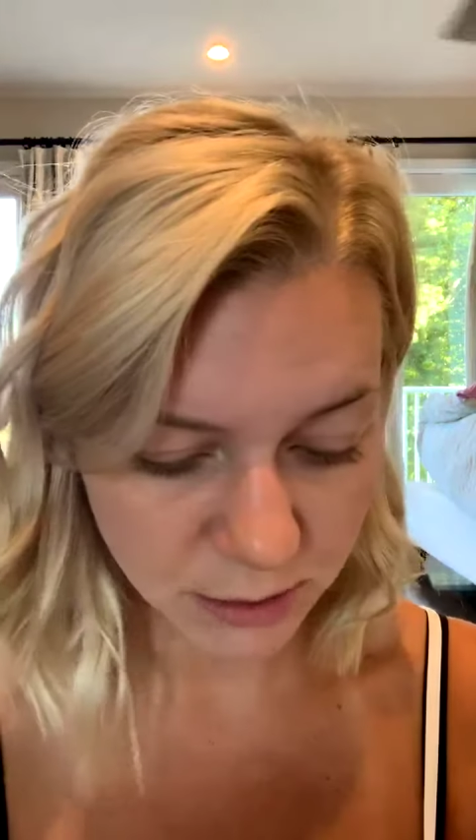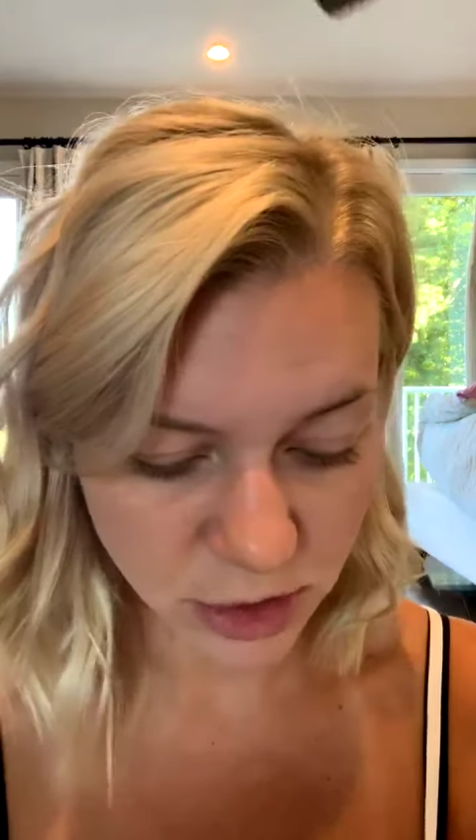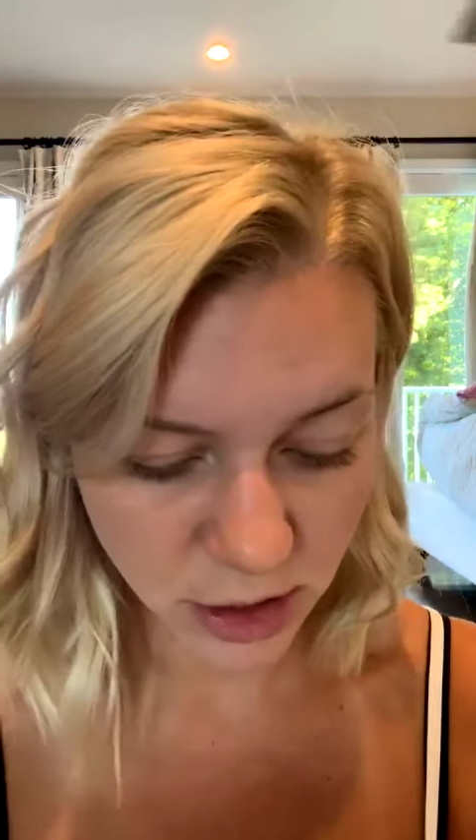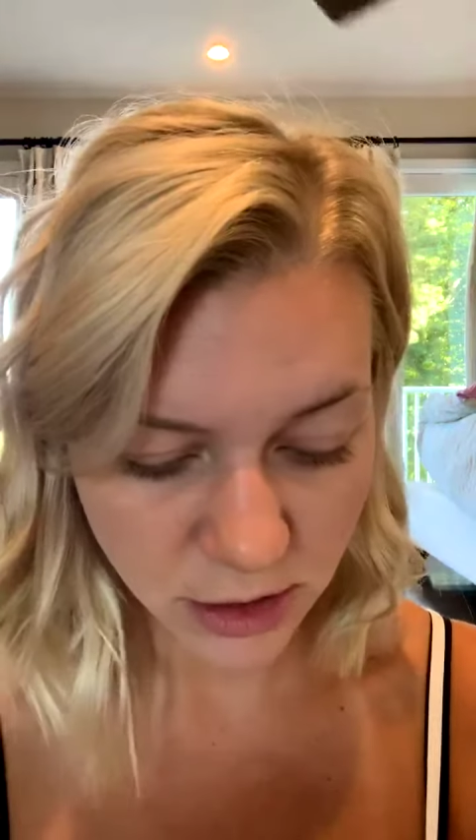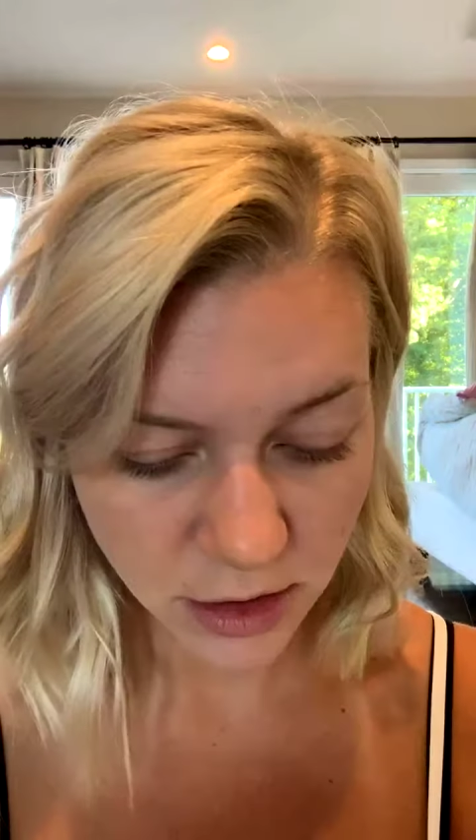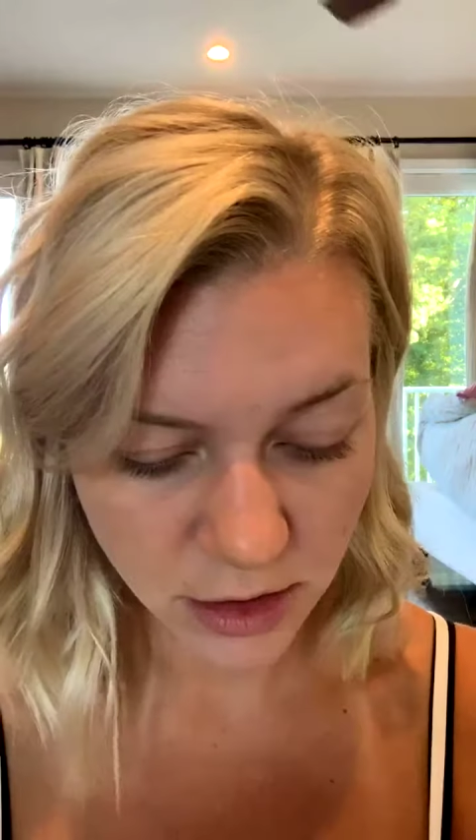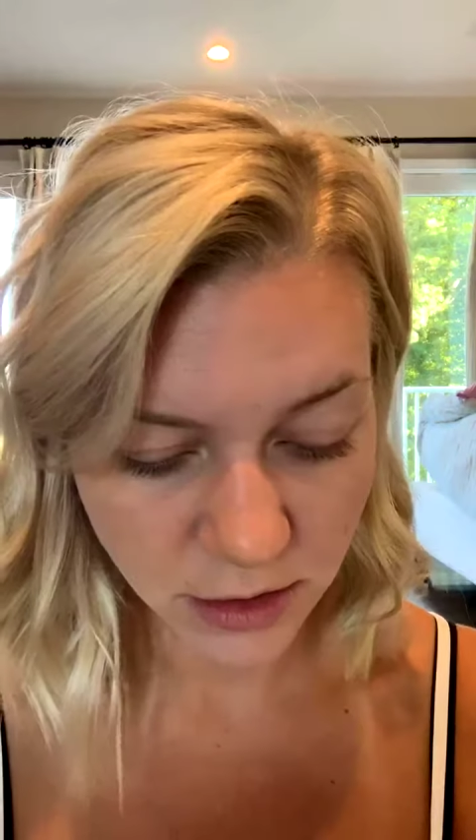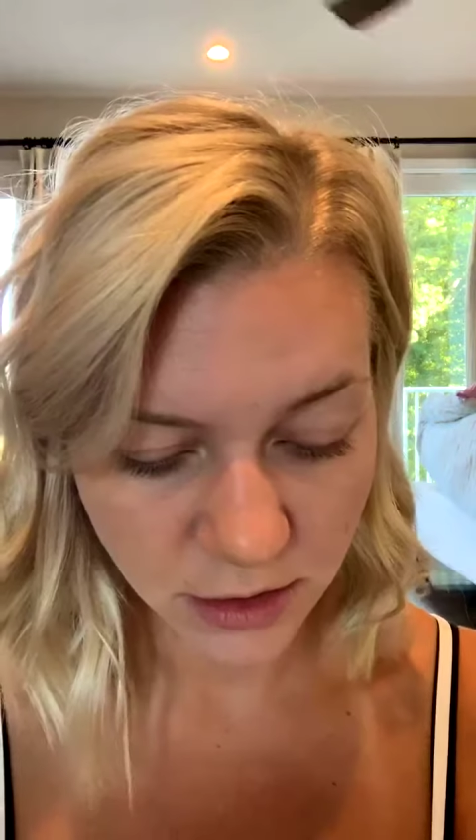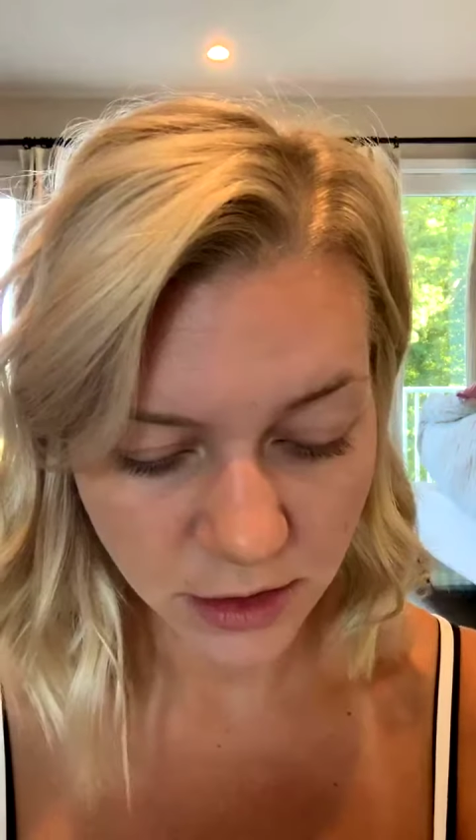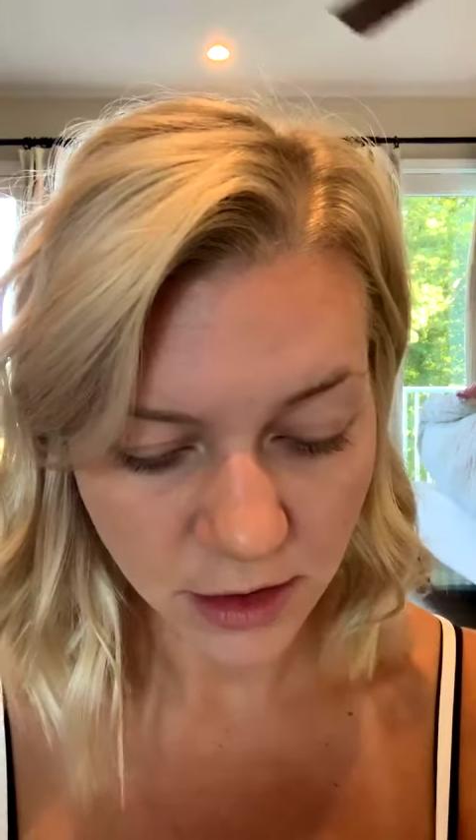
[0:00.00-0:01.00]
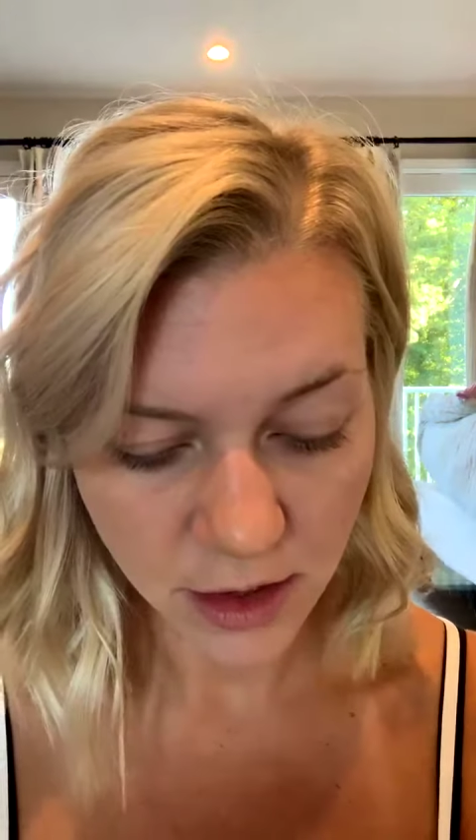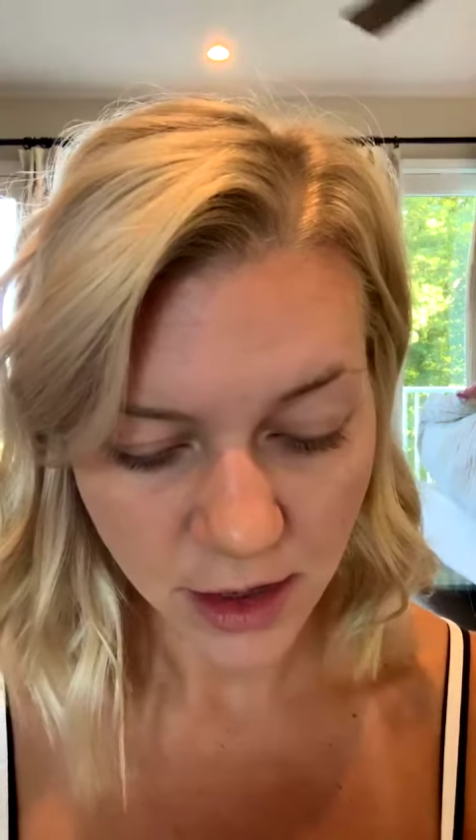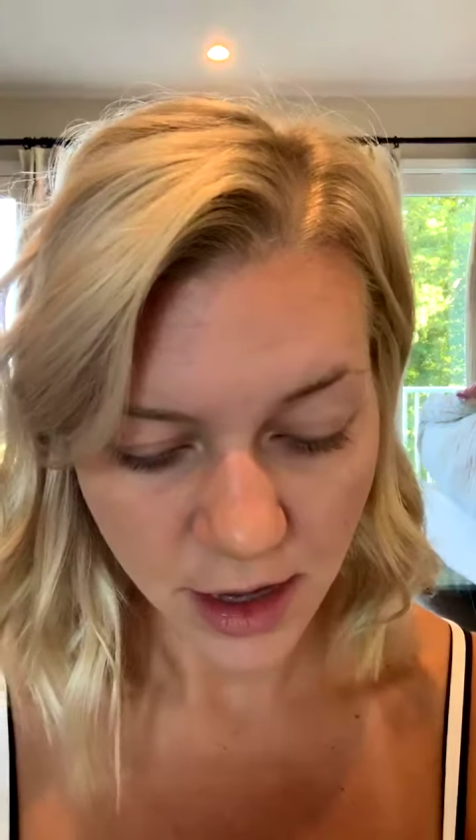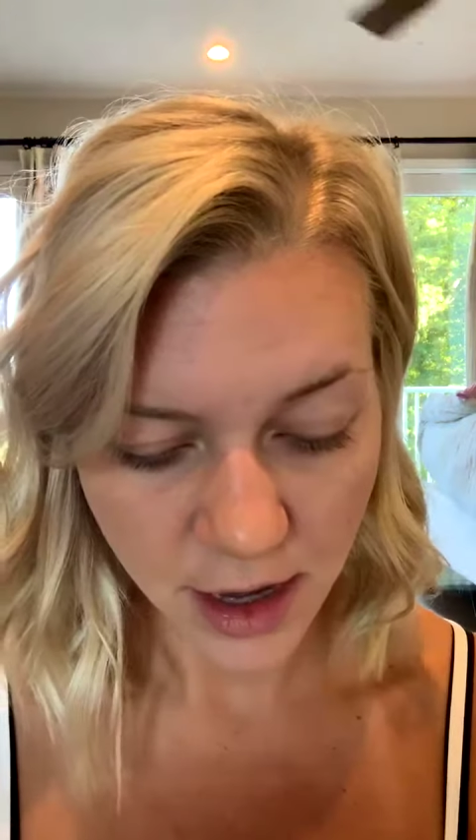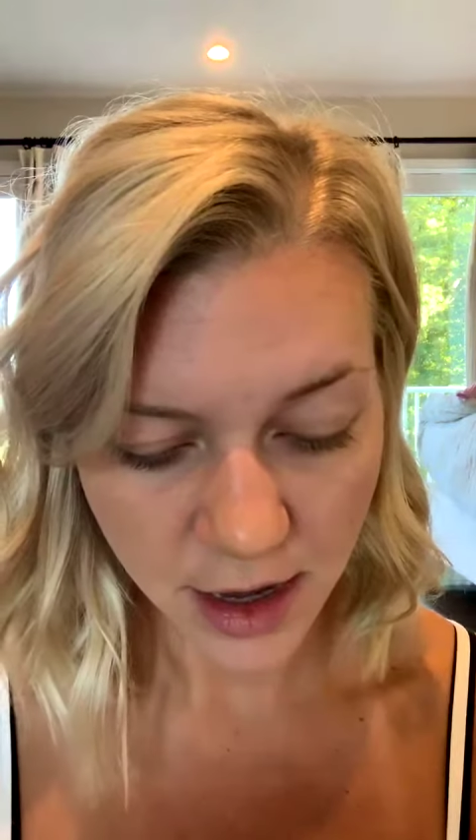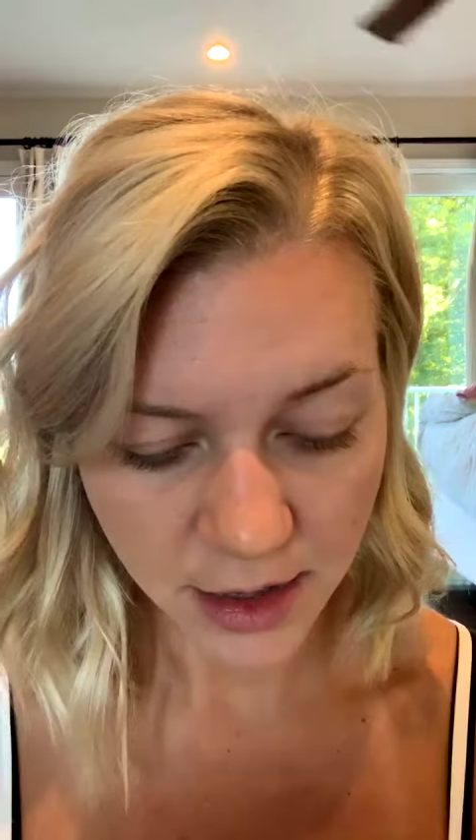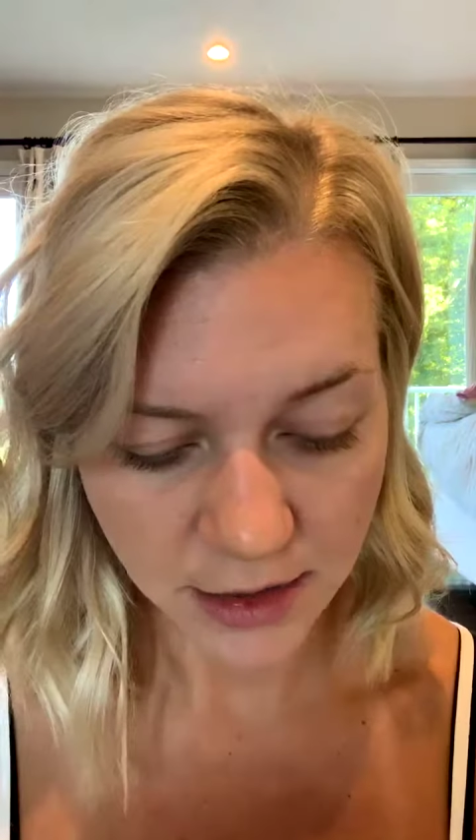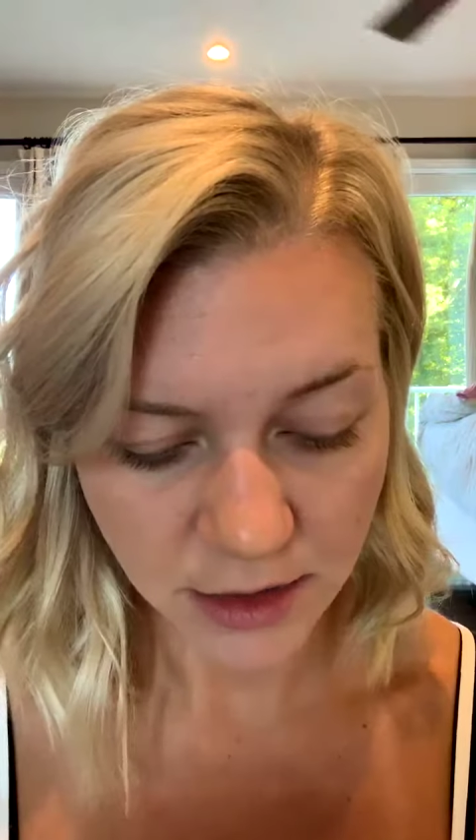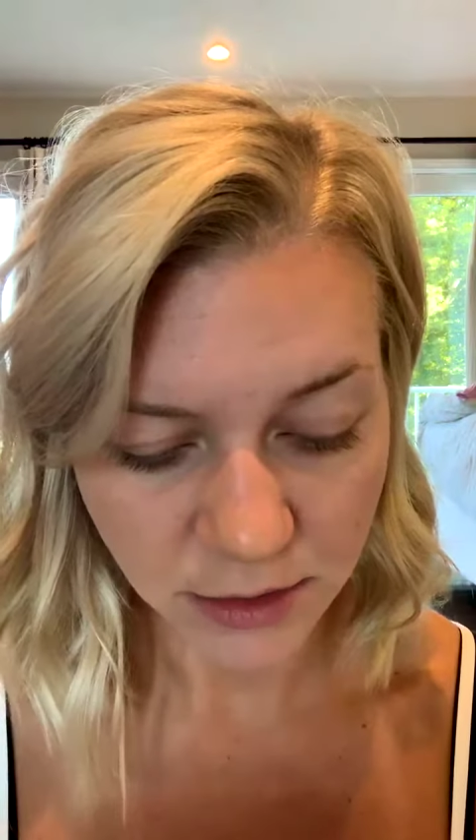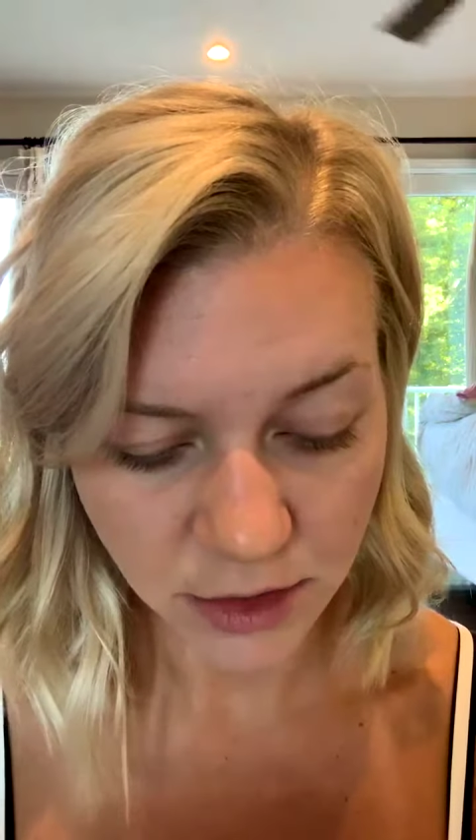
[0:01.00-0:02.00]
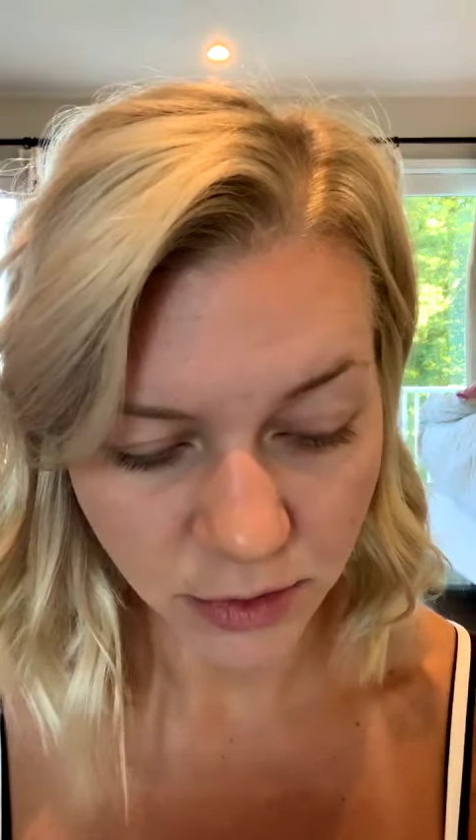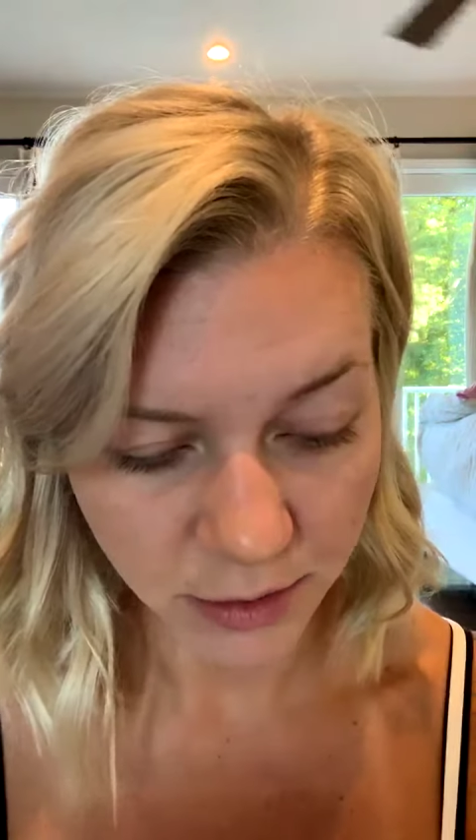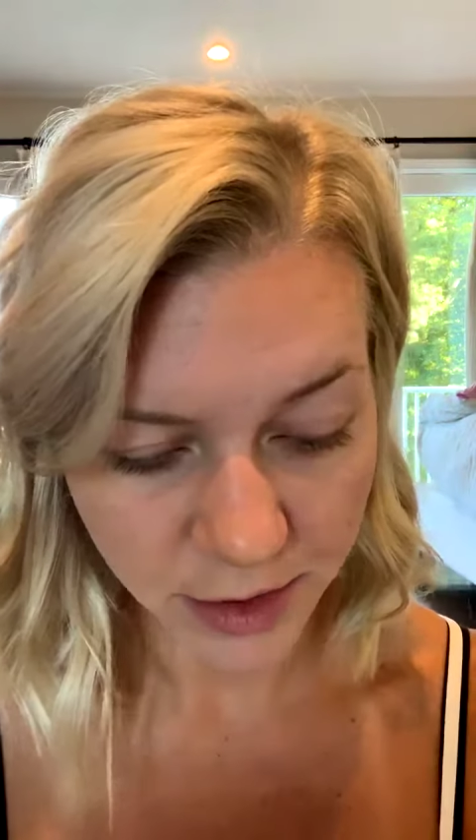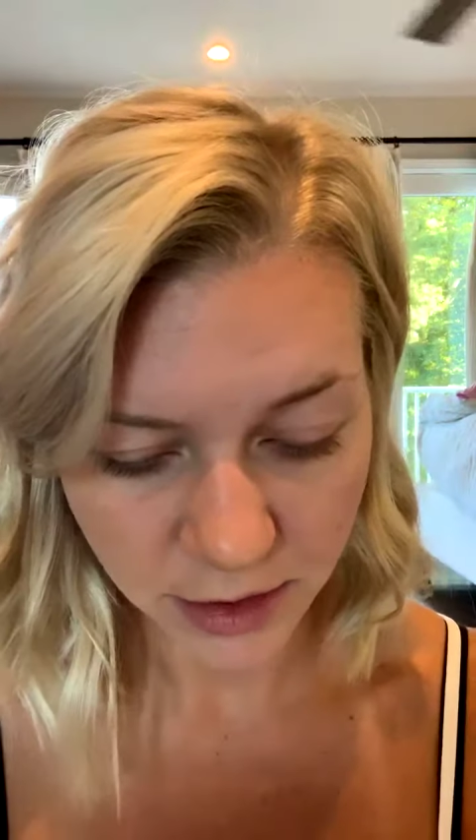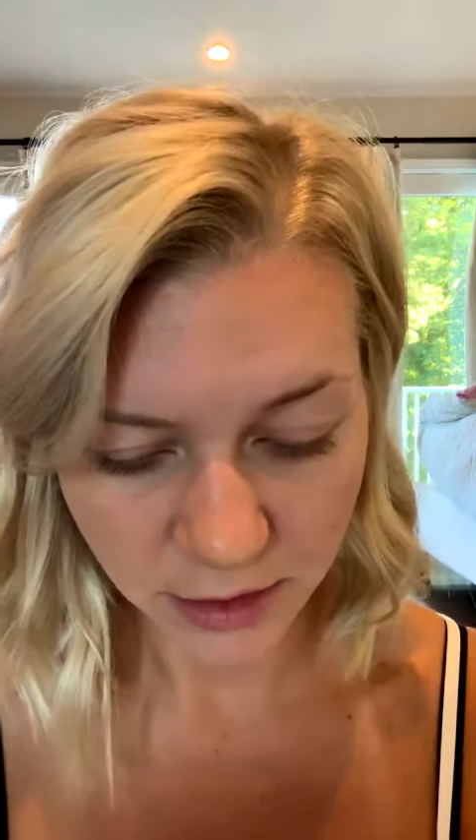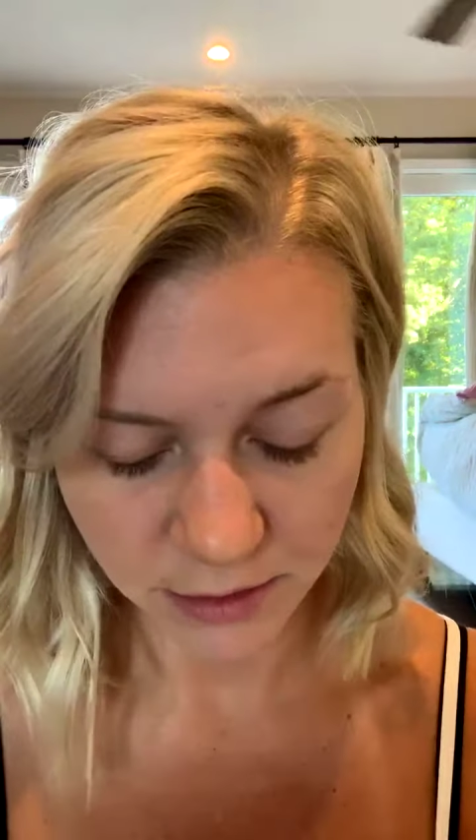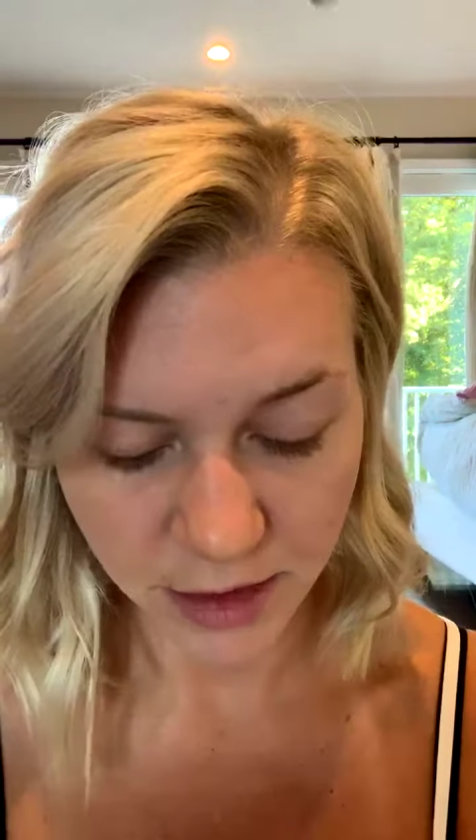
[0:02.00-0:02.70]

darker. It seems to work better.